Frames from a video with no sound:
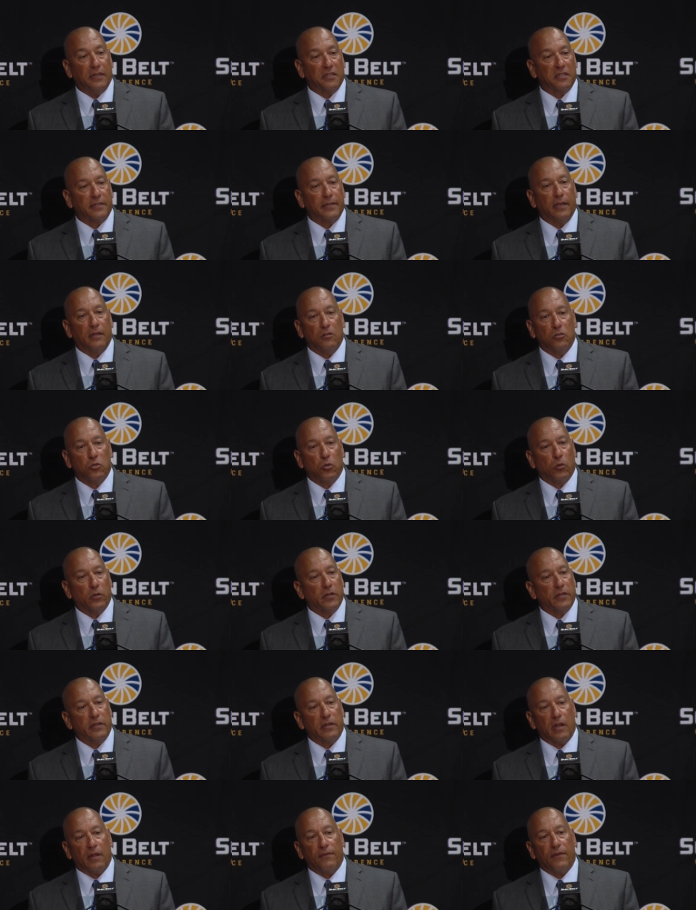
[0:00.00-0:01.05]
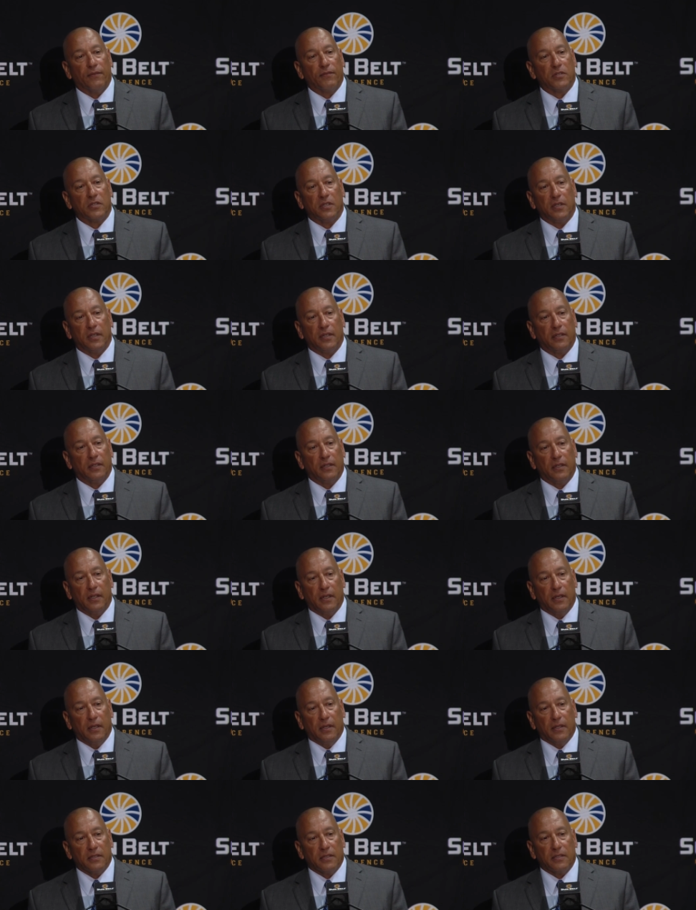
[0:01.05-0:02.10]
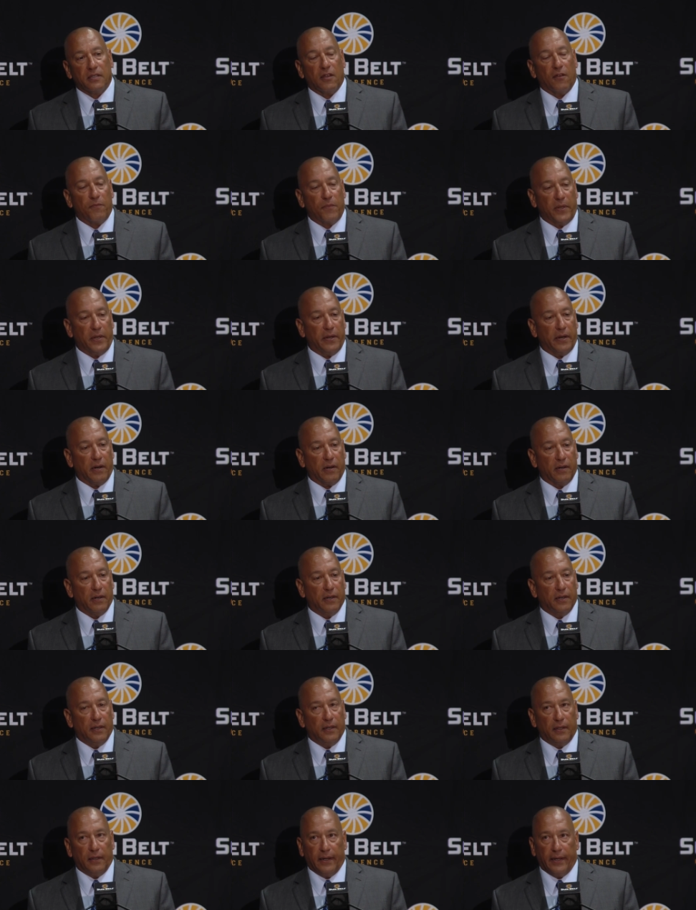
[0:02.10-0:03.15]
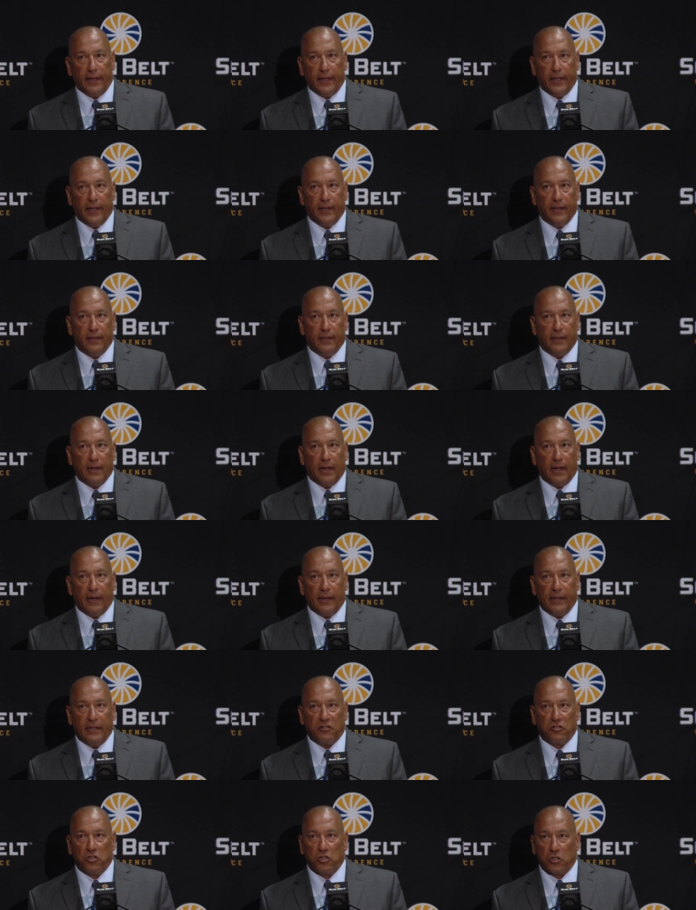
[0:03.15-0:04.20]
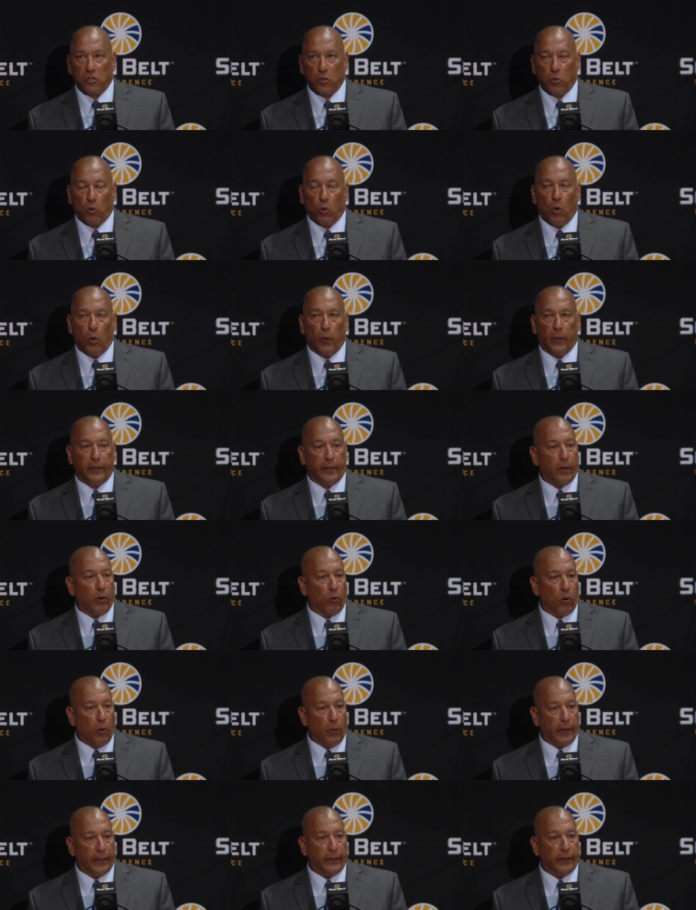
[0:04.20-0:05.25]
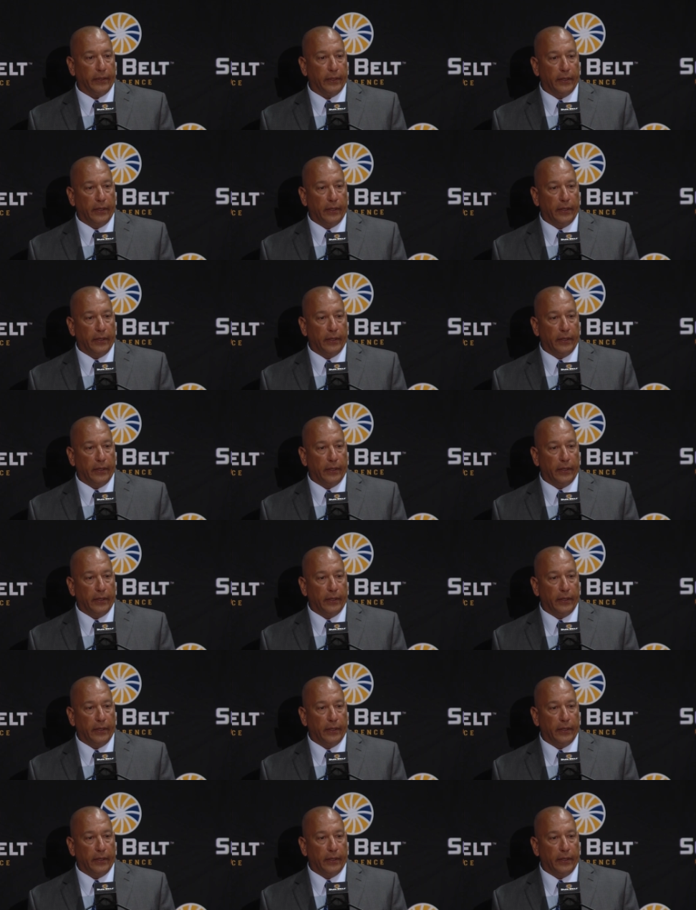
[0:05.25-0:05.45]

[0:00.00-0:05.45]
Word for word: the state of Georgia than I've ever seen since I've been there, and uh, it's just growing and growing,